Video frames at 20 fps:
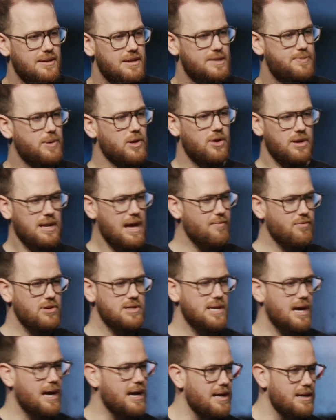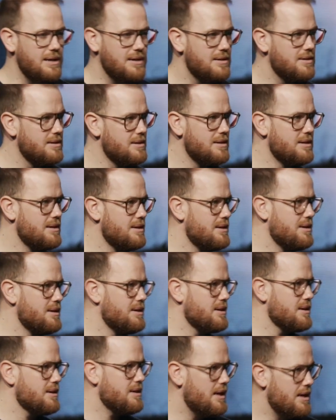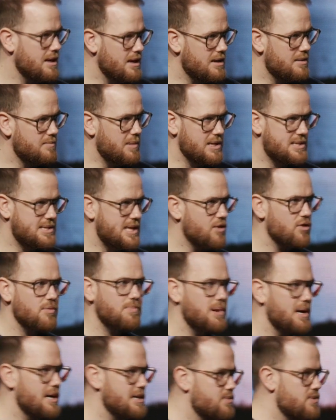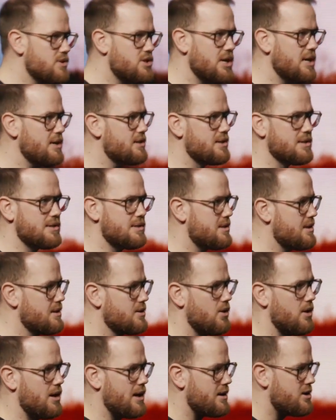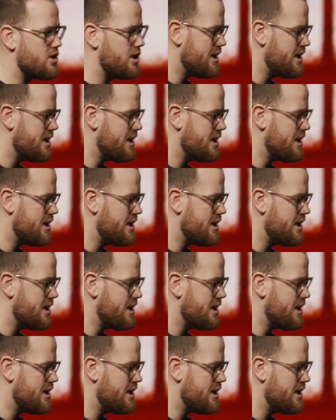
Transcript: It's built on every day getting in my secret place with Jesus and going,